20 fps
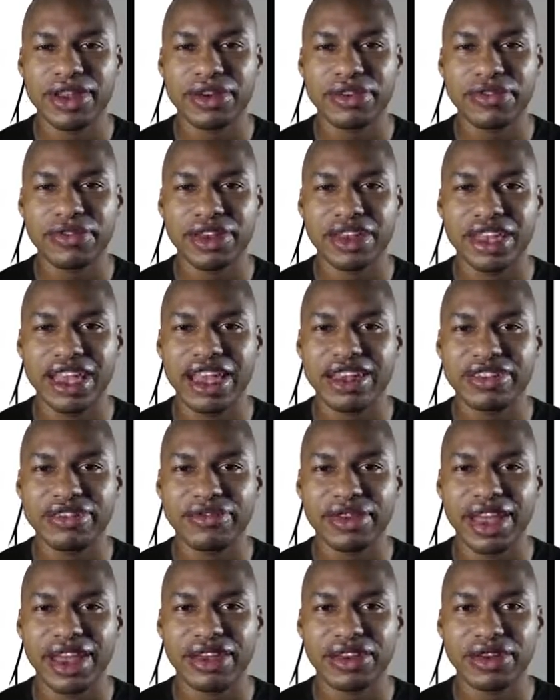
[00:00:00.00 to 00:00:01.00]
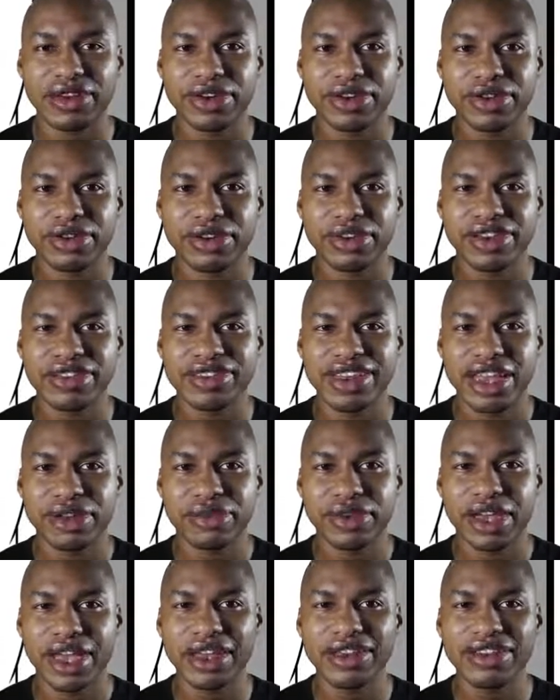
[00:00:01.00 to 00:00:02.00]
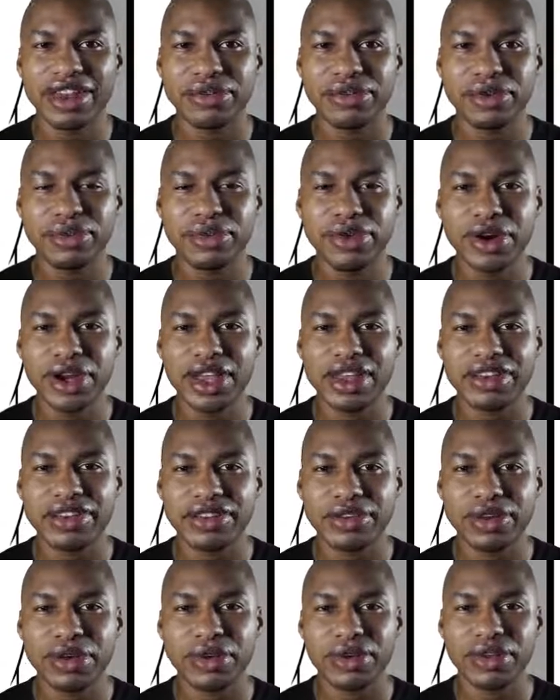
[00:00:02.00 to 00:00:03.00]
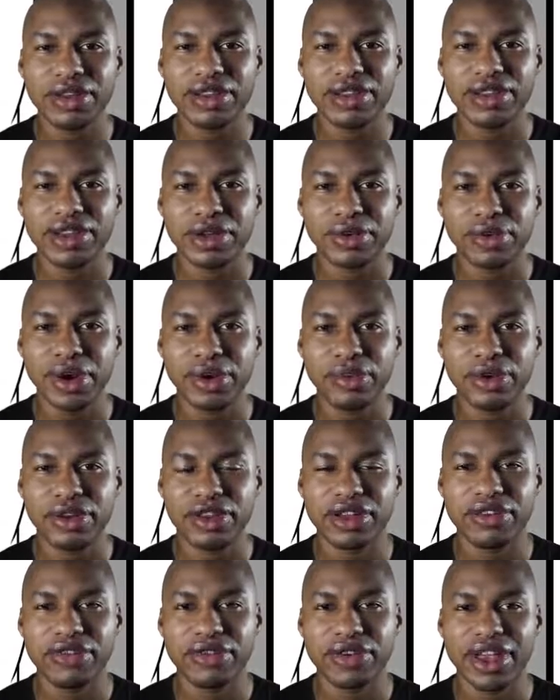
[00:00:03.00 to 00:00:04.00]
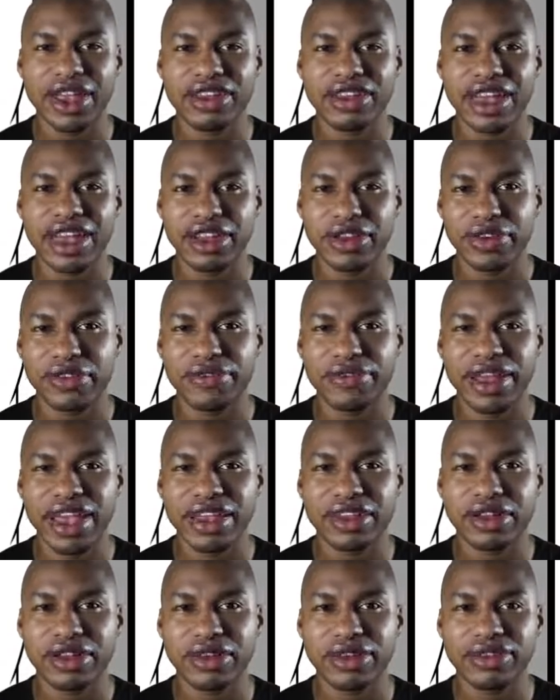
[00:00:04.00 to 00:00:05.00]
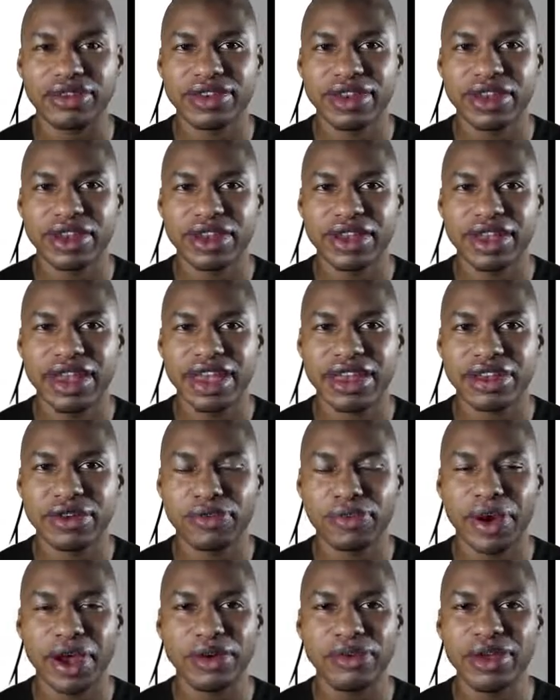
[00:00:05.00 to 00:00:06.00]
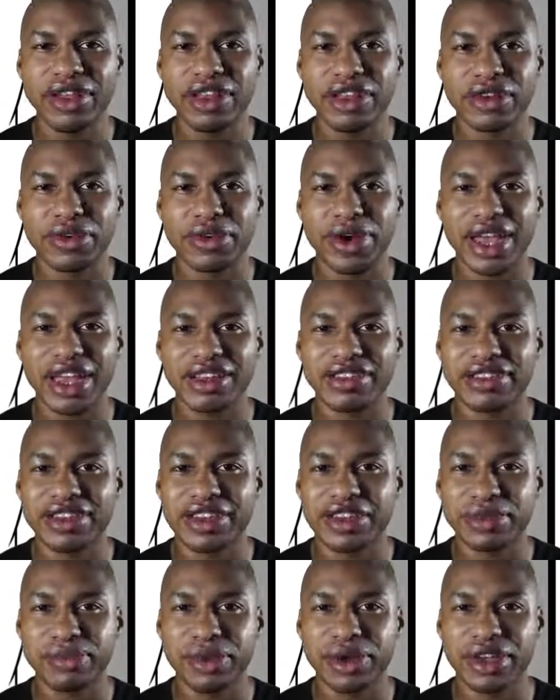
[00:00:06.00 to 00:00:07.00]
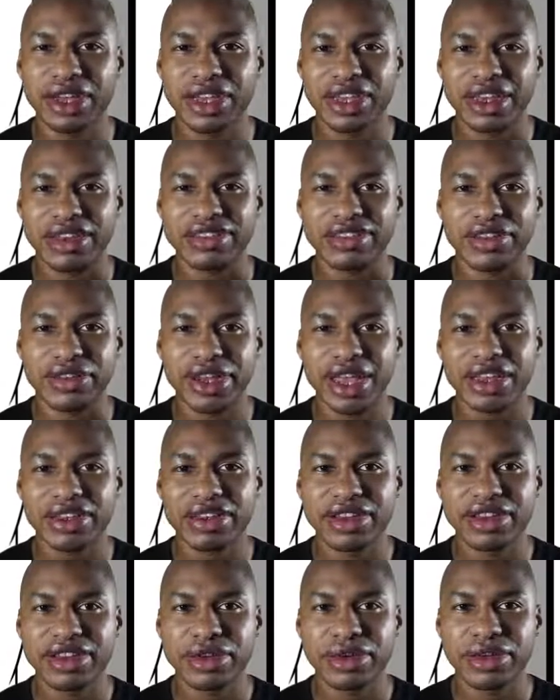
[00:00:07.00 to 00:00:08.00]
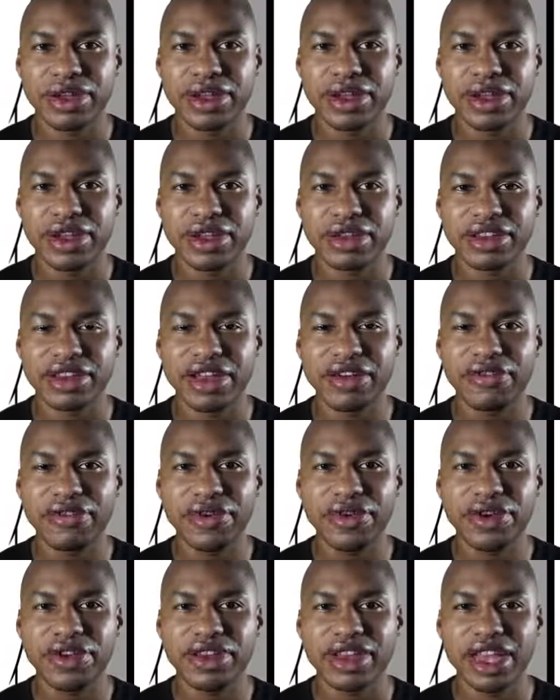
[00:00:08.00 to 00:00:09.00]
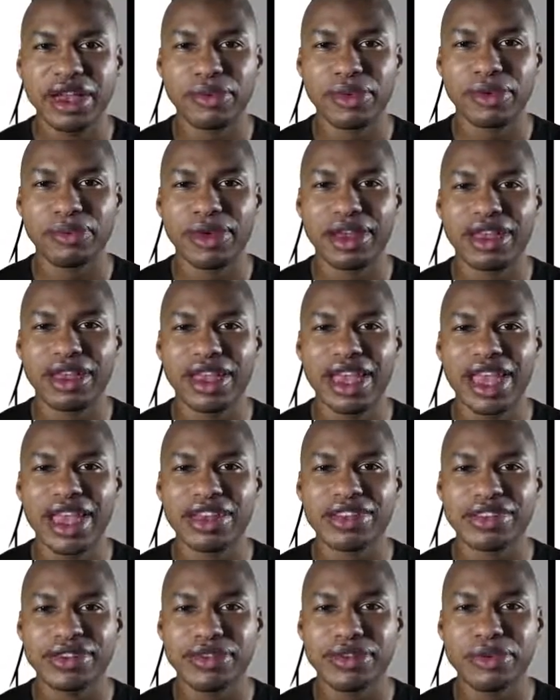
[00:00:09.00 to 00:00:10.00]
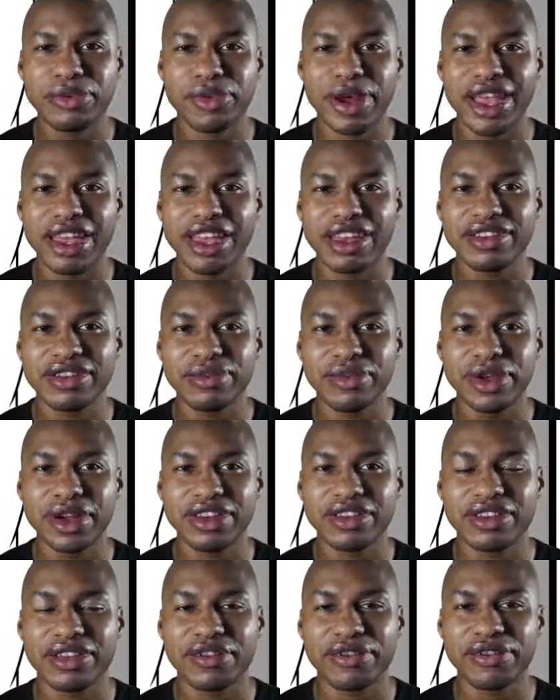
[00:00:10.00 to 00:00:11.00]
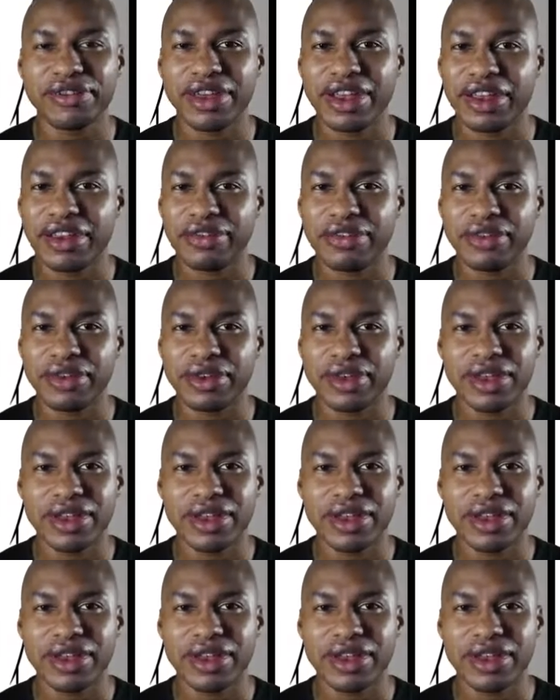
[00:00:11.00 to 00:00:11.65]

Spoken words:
For the next factor, the same concept applies. We will look for identical factors, and the one with the greatest exponent is selected. Therefore, it would be x minus 1 to the fourth.